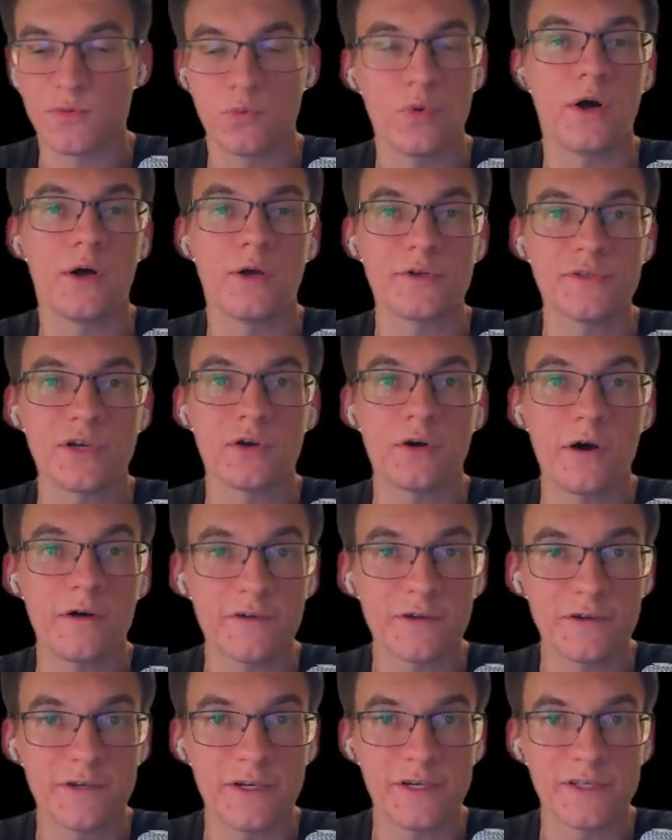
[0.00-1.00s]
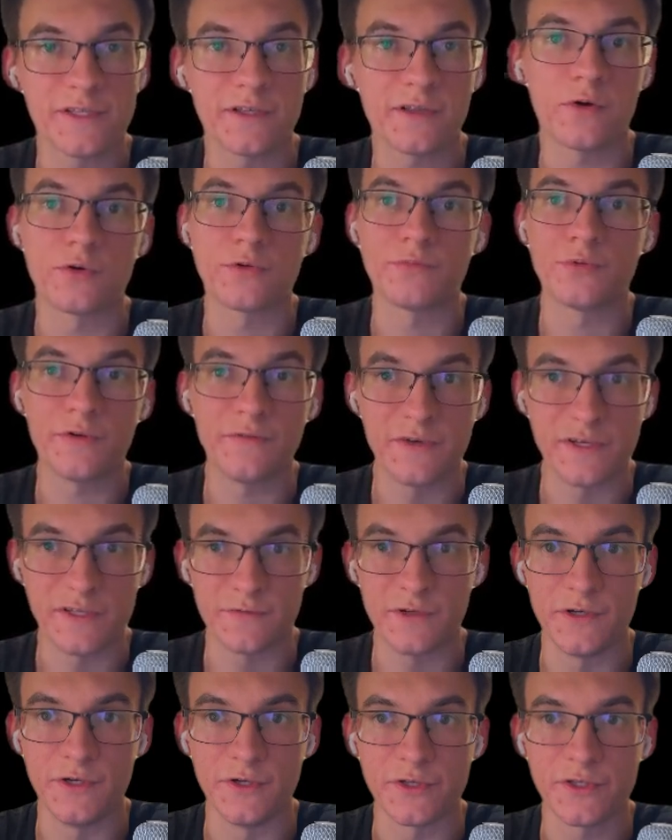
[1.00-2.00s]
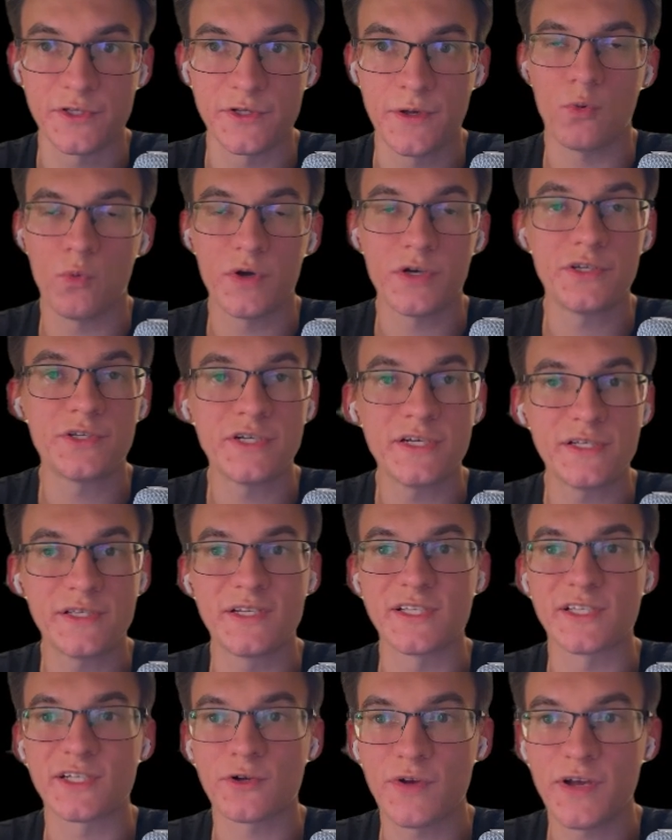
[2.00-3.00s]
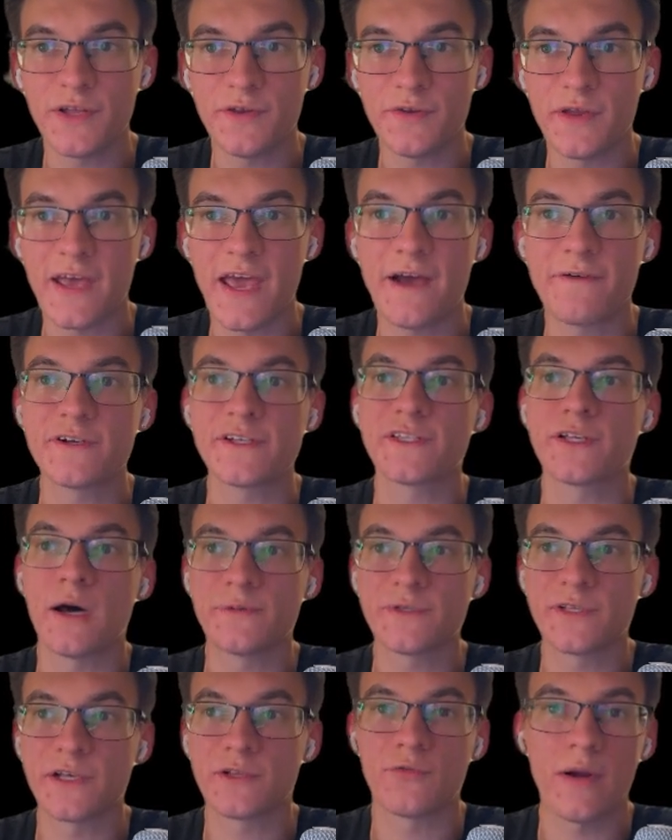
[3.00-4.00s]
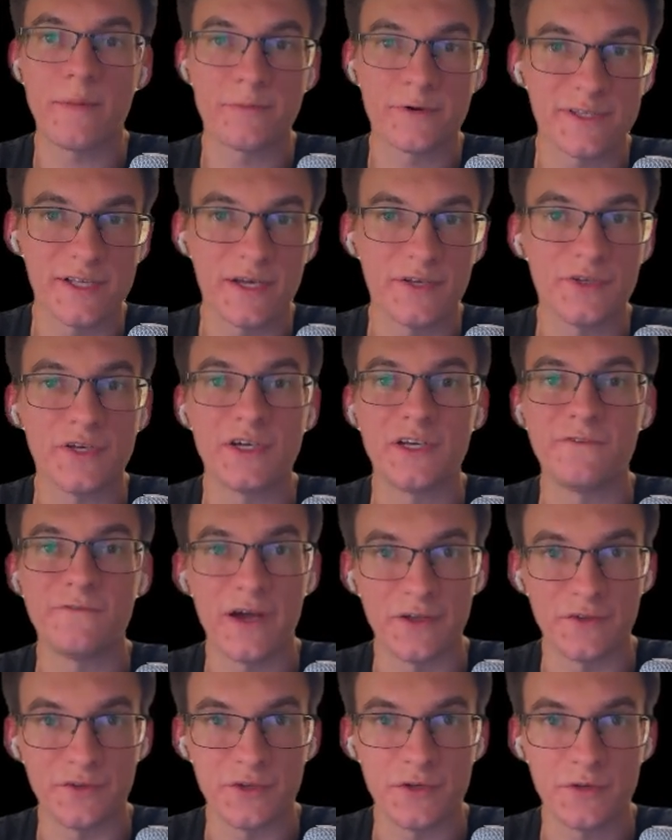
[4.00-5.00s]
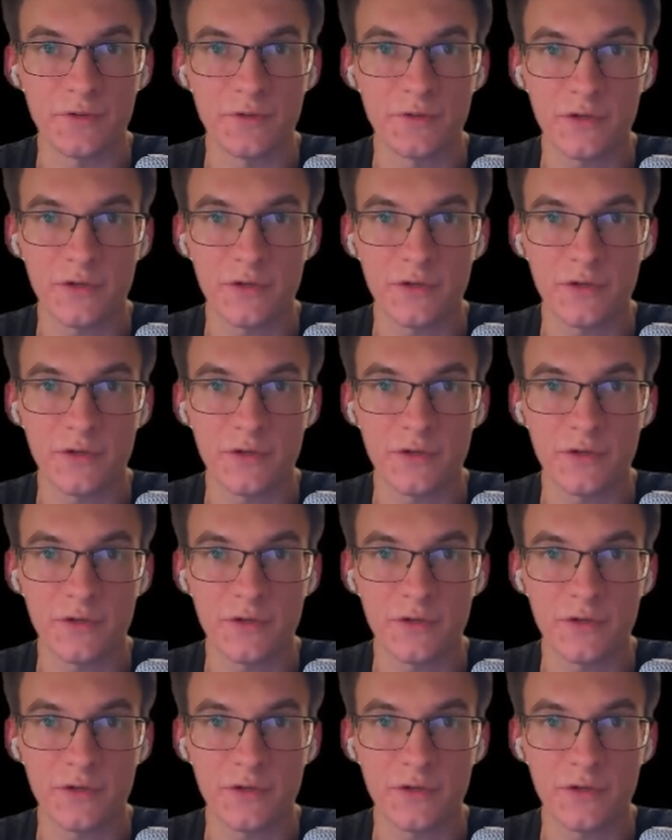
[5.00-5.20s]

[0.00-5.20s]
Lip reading: We also covered this in our previous videos. When it is discrete, every subset represents an event.